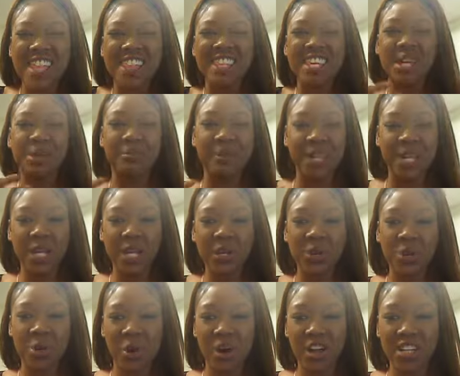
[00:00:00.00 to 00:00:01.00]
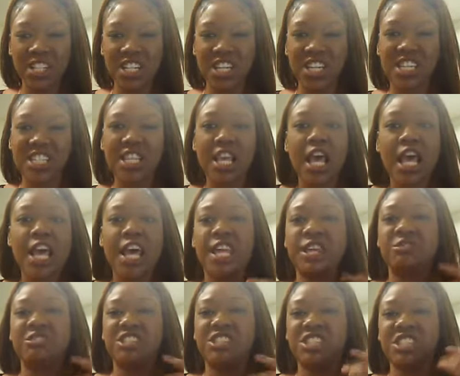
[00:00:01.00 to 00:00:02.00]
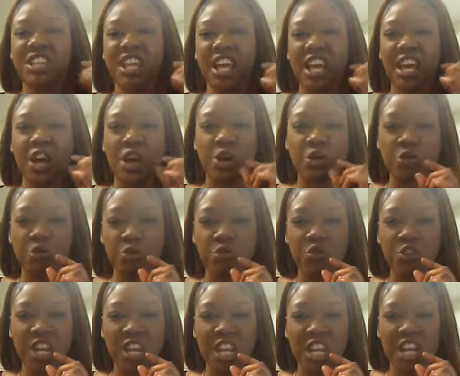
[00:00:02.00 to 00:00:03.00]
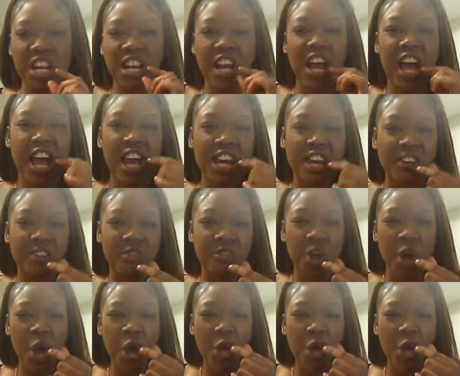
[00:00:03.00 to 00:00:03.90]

Then I'm getting nauseous. And it was just like a green kind of